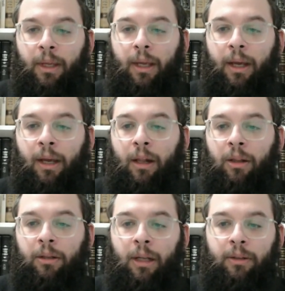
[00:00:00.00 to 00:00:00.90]

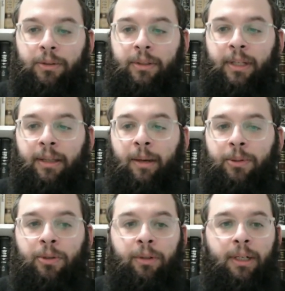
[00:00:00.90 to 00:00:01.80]
I'll also take the
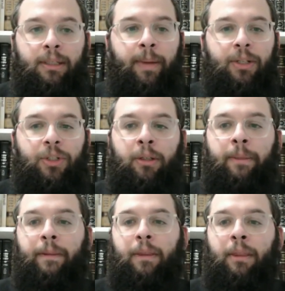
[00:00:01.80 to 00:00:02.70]
opportunity to mention